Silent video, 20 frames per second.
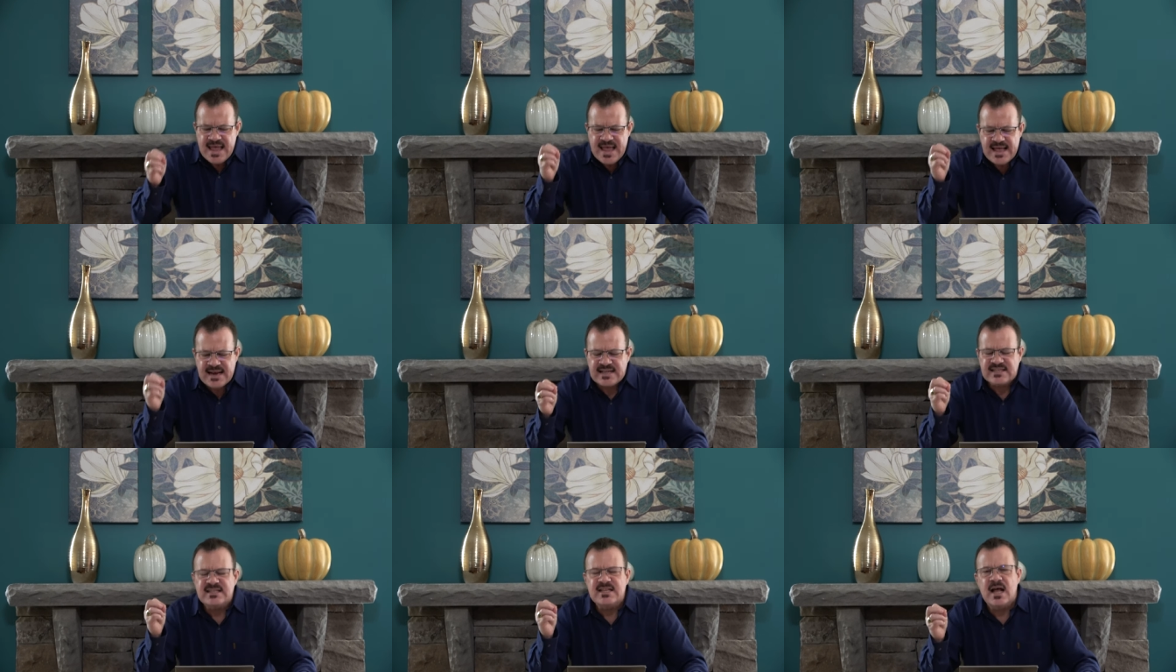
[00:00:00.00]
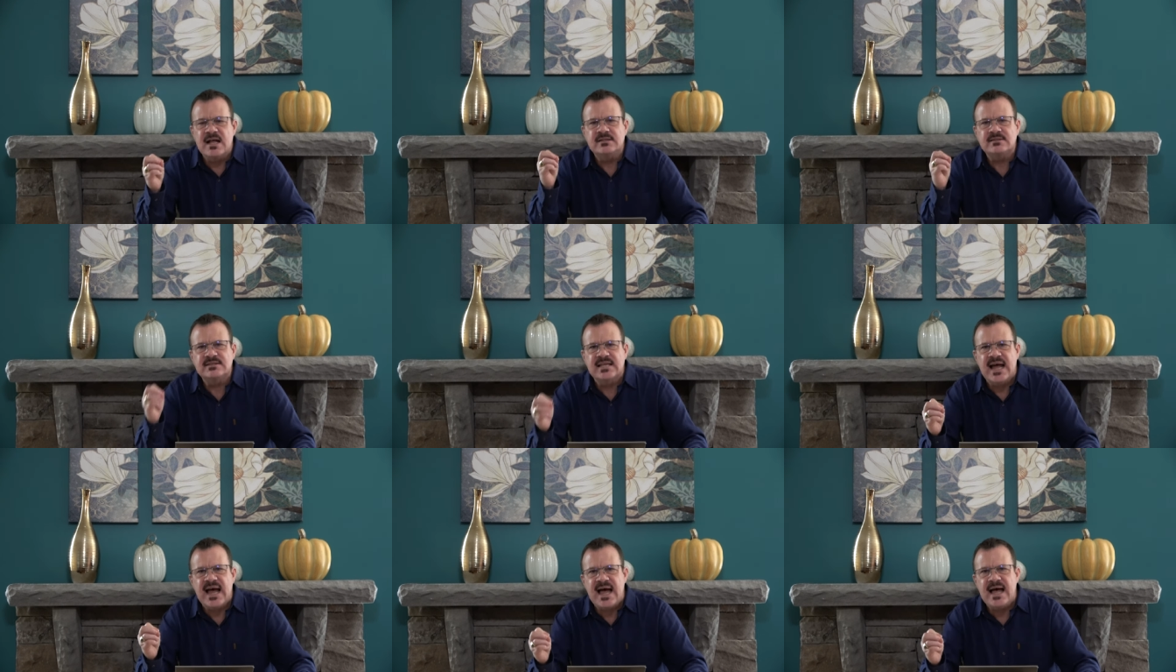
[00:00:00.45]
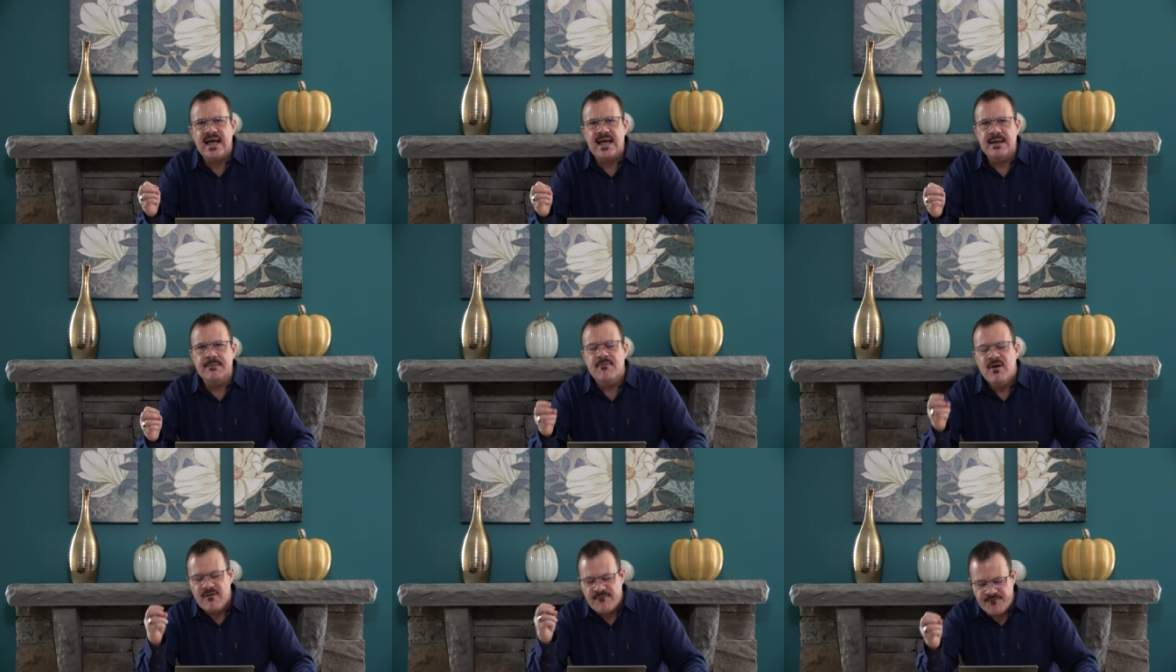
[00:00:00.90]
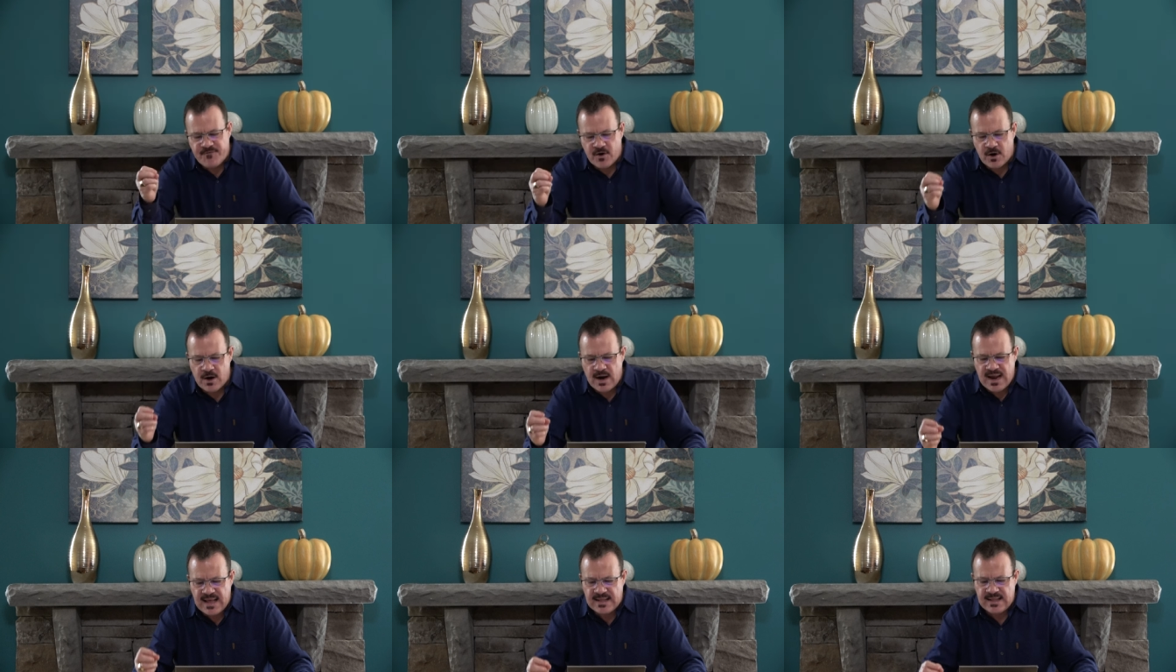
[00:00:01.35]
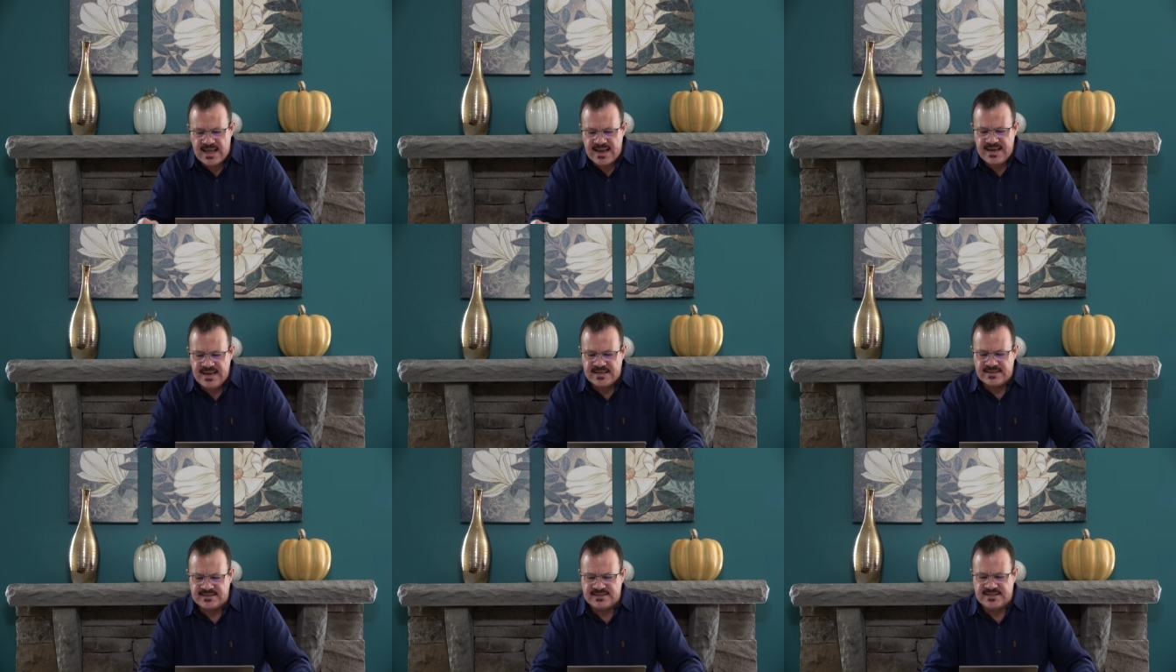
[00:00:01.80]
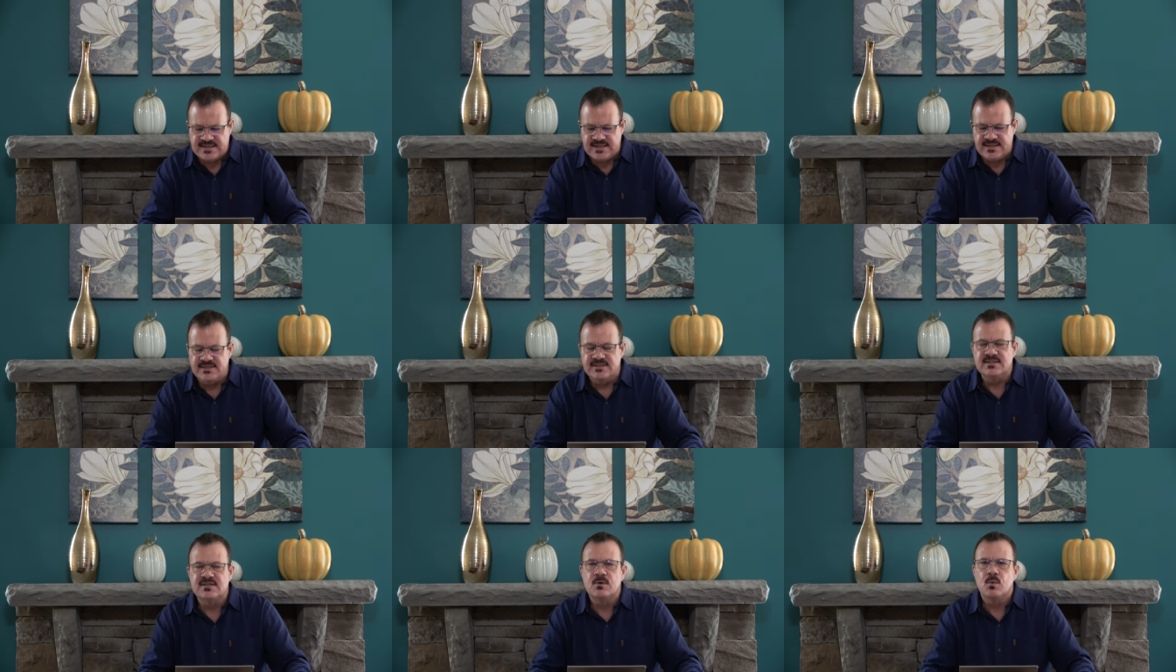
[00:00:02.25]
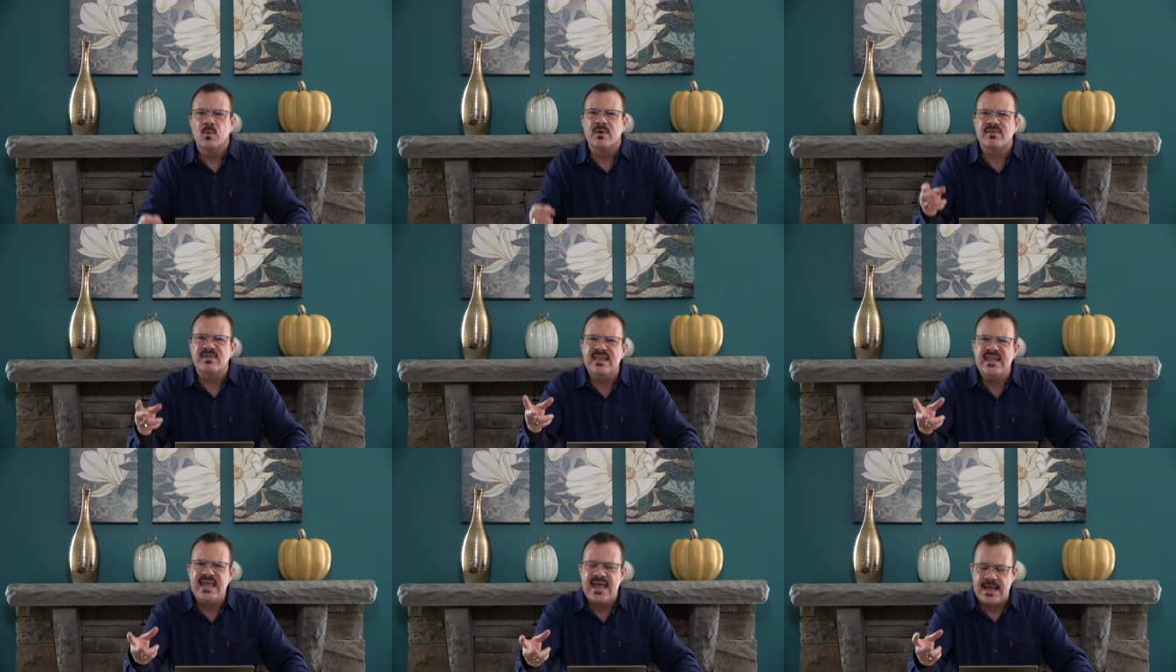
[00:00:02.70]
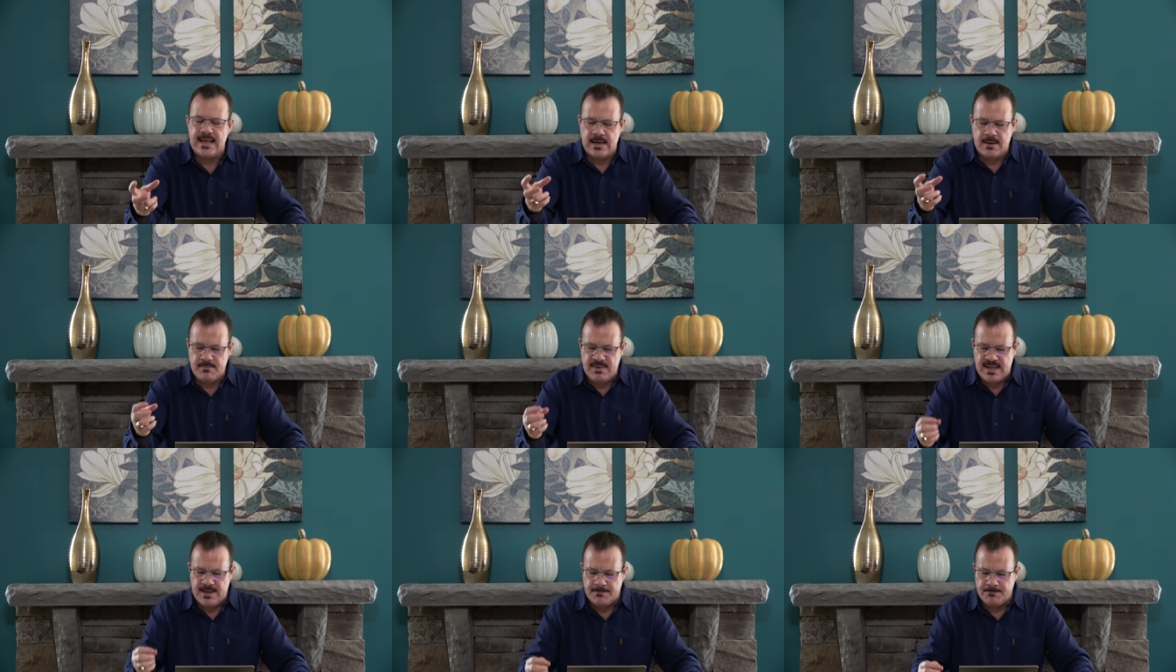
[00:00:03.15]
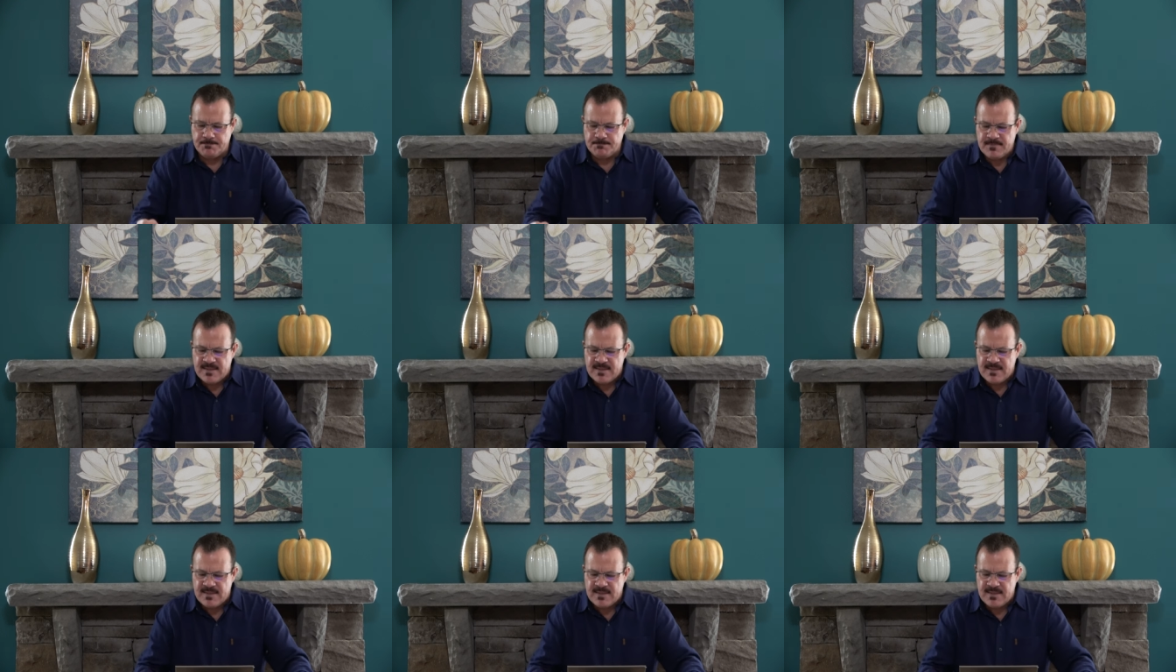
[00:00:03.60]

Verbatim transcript: It is not time for alliances with the enemy.